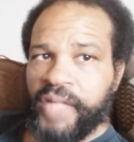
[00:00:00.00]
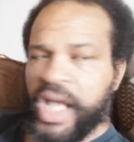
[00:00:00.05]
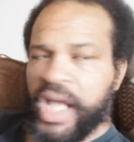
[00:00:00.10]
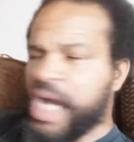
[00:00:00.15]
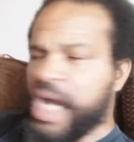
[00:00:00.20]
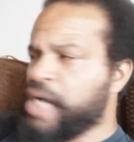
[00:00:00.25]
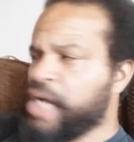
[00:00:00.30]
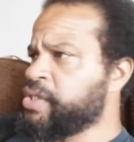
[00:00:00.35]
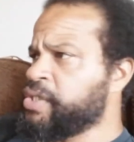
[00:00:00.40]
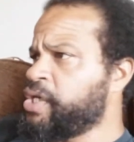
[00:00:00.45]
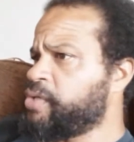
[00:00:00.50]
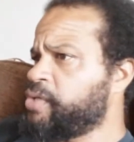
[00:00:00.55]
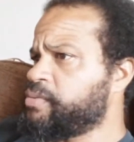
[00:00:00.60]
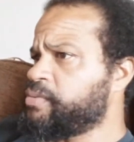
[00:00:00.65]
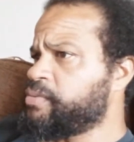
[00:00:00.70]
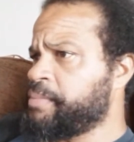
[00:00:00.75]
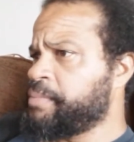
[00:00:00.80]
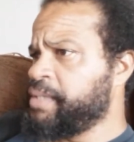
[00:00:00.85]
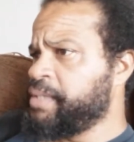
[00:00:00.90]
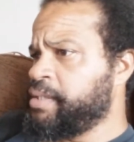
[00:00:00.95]
I don't
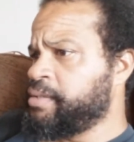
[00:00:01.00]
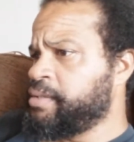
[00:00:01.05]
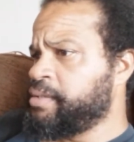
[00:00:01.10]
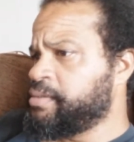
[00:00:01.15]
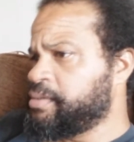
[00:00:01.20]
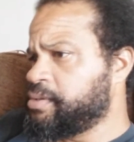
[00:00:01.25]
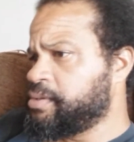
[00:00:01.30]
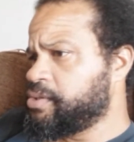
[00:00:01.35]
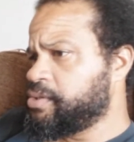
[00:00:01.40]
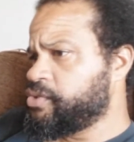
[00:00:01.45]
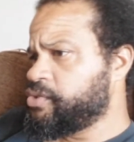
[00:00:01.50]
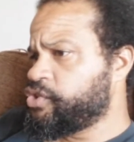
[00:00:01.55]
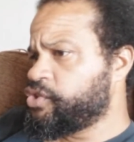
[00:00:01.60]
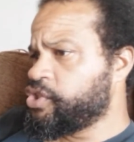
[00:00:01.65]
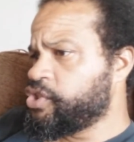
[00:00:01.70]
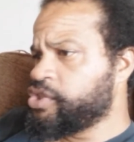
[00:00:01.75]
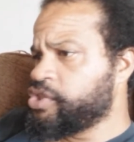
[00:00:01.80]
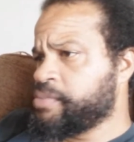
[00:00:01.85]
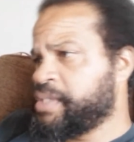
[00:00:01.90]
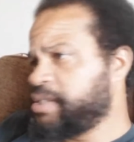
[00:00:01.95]
know. I mean,
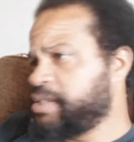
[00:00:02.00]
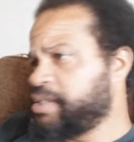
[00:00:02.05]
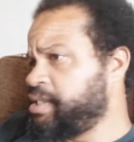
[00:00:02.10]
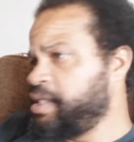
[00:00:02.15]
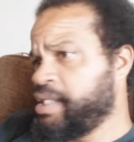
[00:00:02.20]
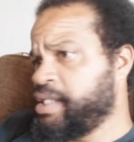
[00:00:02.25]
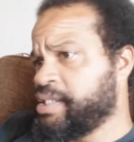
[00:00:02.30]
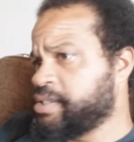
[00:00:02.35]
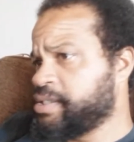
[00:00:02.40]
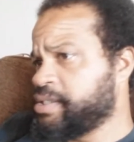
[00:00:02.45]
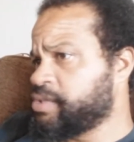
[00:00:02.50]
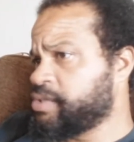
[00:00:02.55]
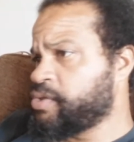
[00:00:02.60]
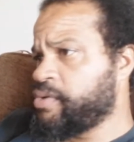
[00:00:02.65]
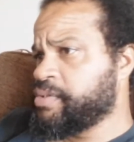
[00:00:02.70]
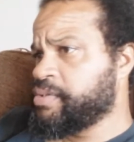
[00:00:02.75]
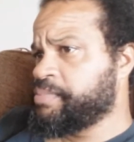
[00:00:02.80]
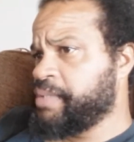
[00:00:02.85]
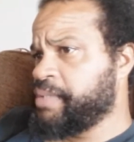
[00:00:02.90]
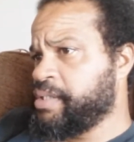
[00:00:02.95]
Sergio Martinez has
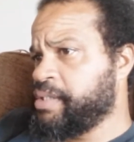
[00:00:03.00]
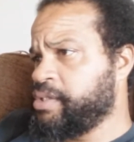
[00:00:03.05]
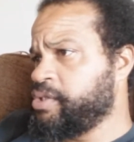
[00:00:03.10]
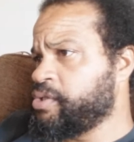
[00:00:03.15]
always been,